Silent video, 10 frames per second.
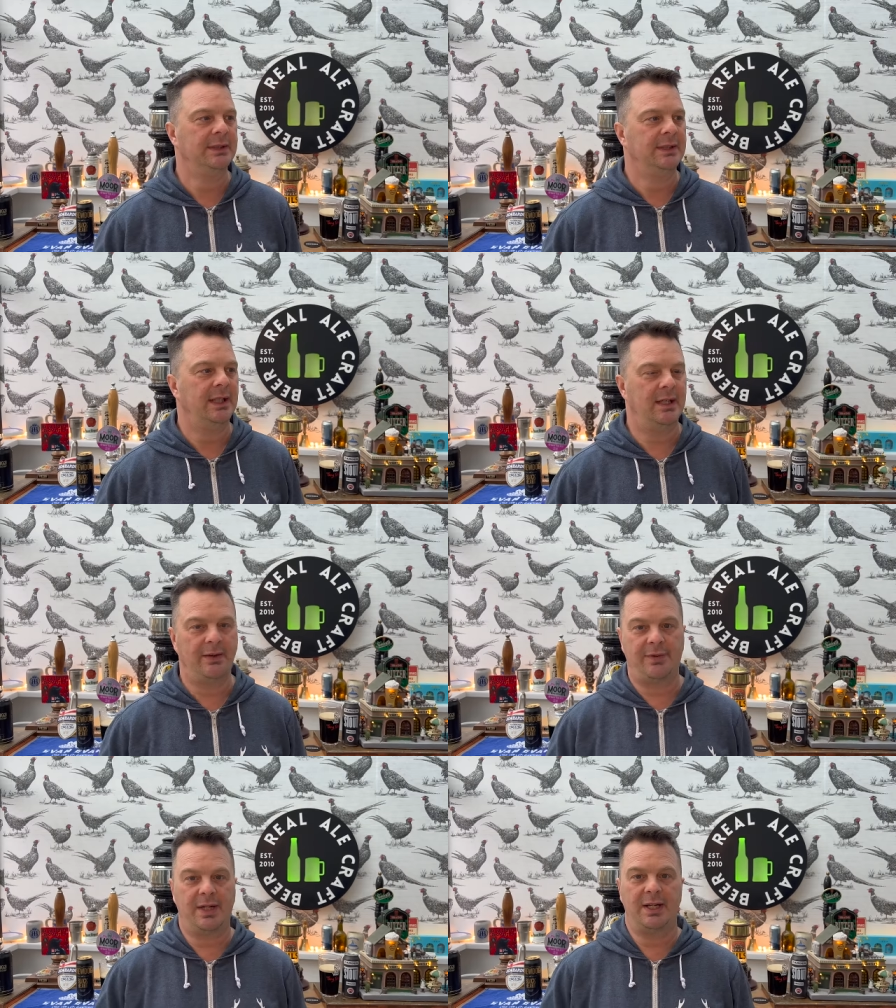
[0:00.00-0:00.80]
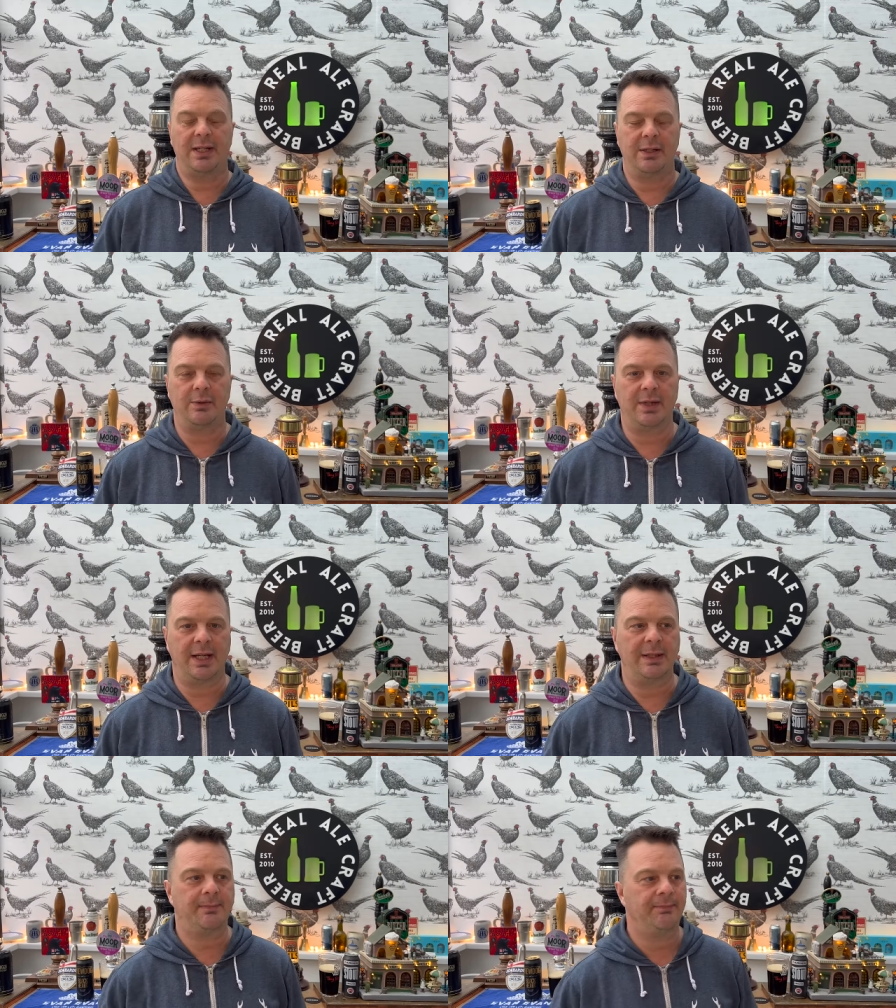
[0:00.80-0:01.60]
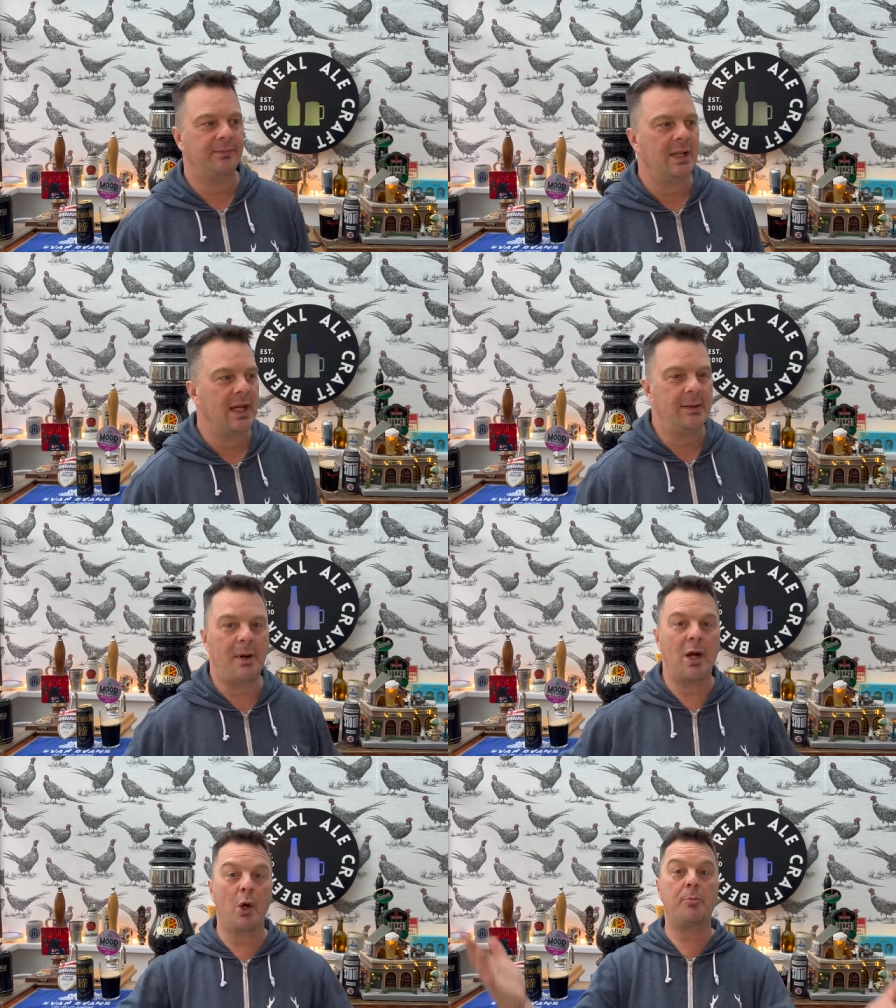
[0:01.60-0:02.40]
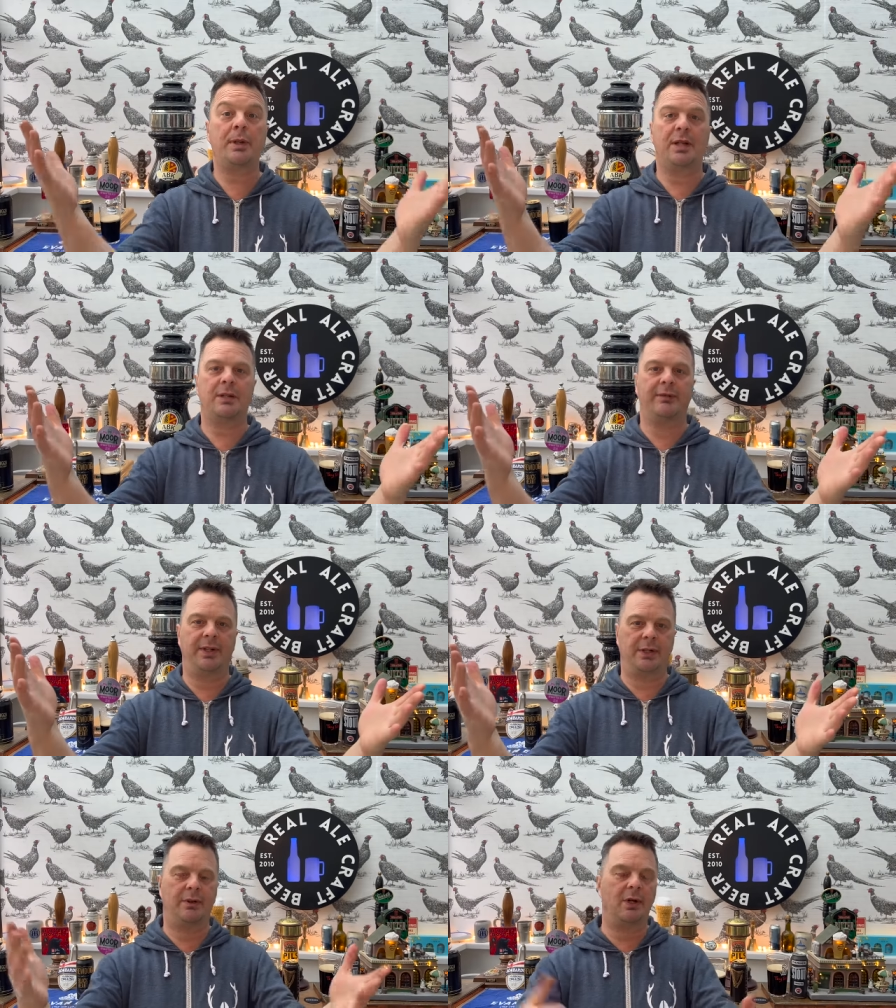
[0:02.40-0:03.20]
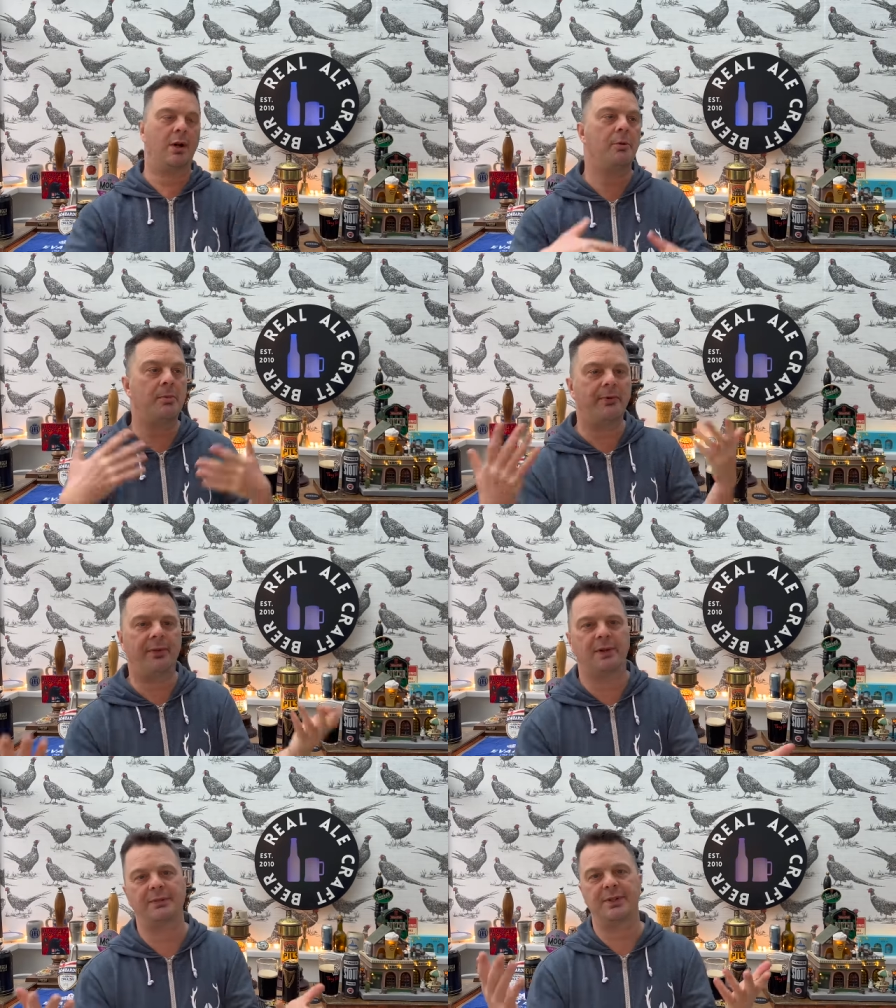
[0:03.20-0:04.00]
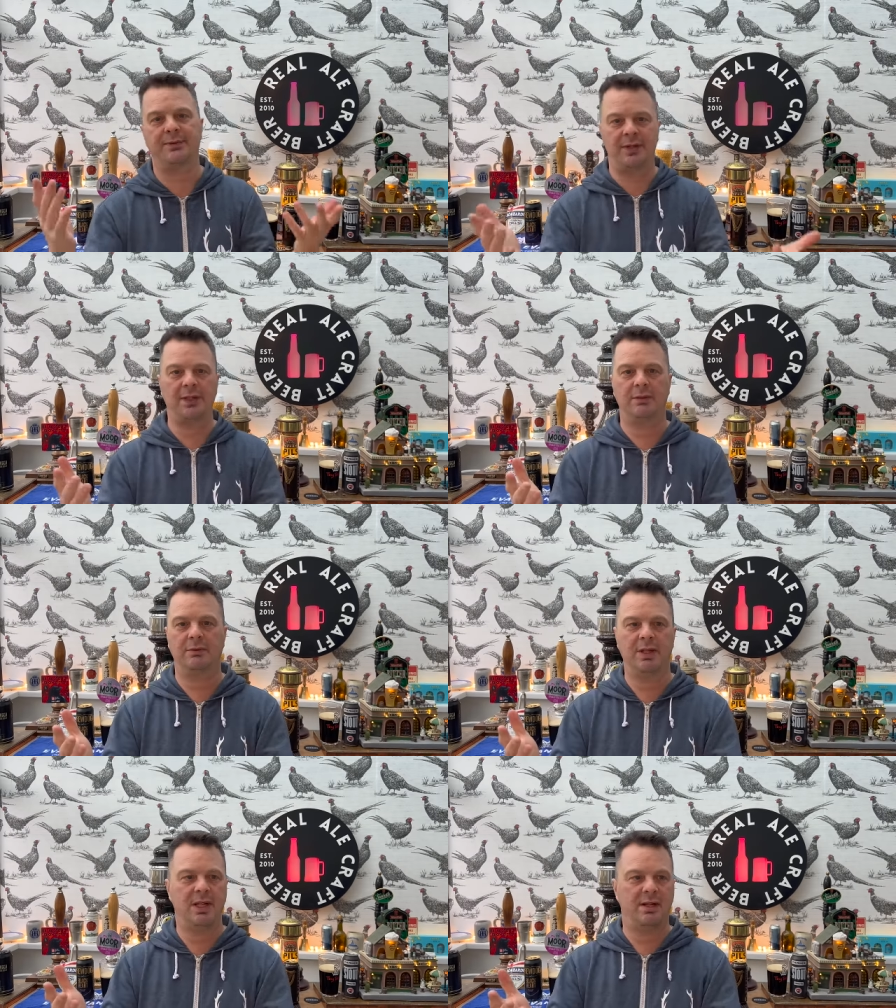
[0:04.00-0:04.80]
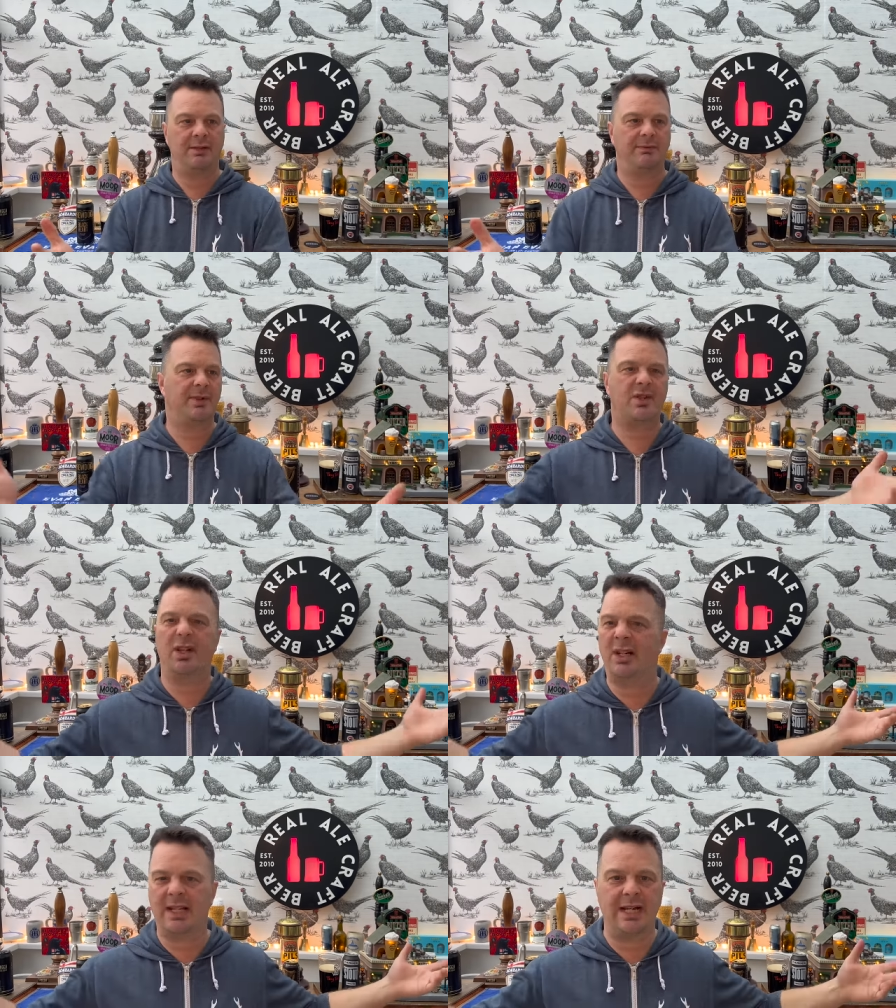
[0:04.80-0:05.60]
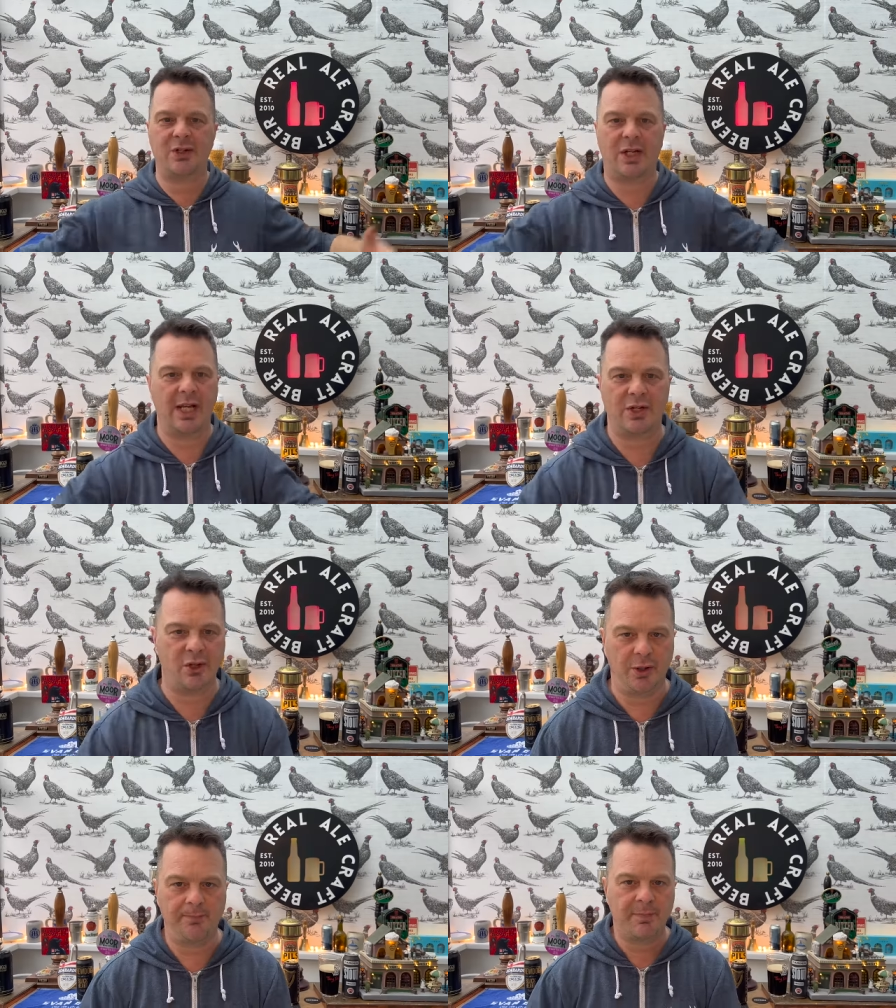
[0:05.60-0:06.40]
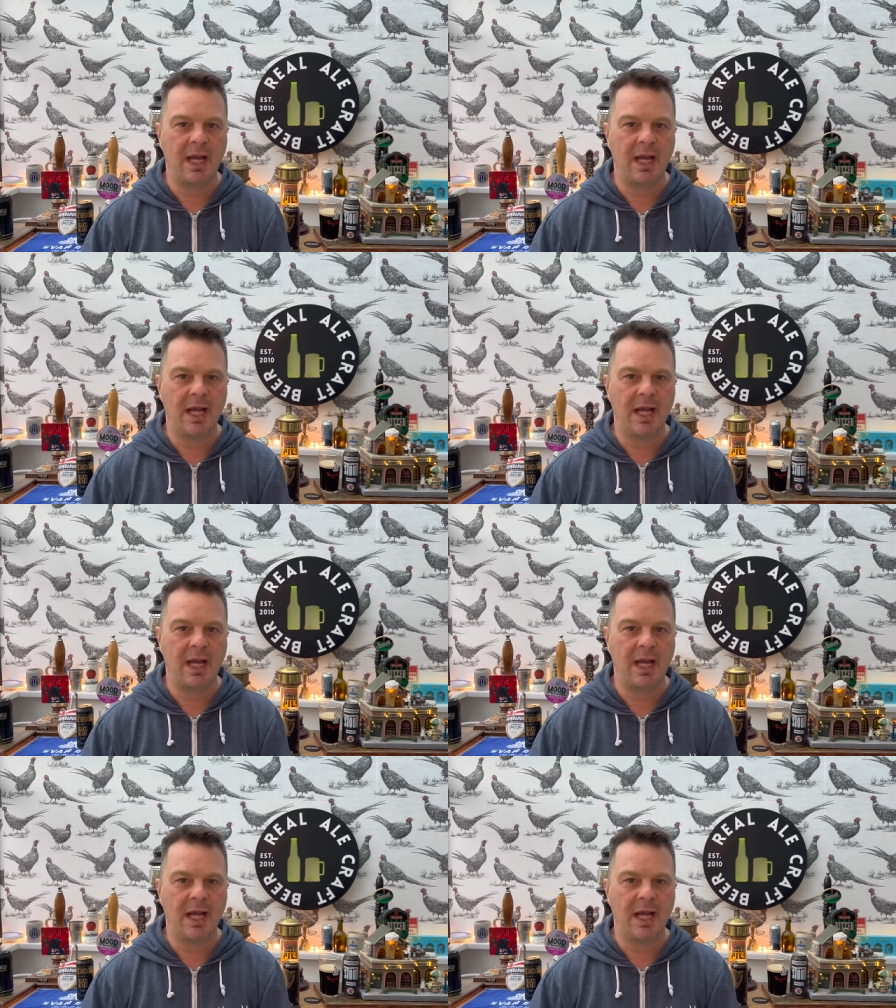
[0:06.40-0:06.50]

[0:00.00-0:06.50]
uh, if you're in the UK. Um, I hope you liked the video. I hope you found this video slightly educational.